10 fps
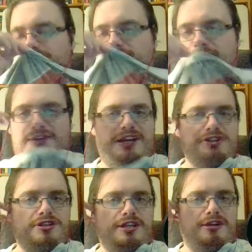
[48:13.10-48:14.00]

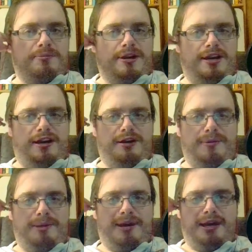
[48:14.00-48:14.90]
Eventually, they'll probably hire me
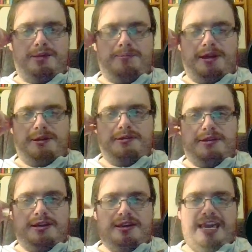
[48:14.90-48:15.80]
back, but the
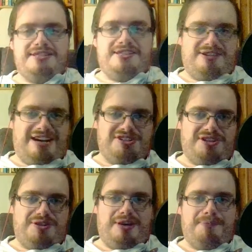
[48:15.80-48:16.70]
cases are actually
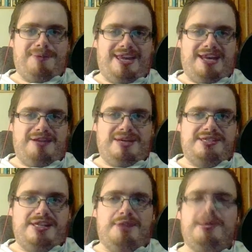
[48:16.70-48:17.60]
going up again in my
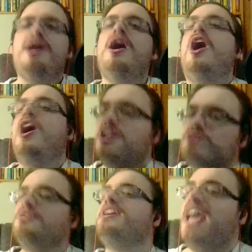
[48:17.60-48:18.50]
city. I'm like, are you
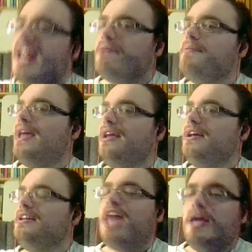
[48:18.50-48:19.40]
kidding me?
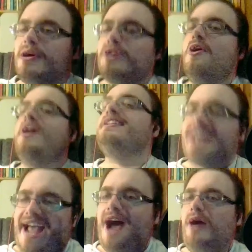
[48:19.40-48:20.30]
They were going
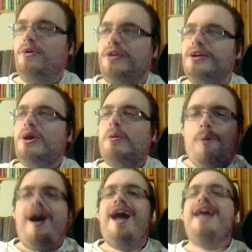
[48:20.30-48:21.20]
down.
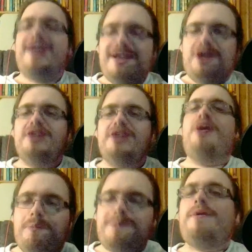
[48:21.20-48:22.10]
Why are they open?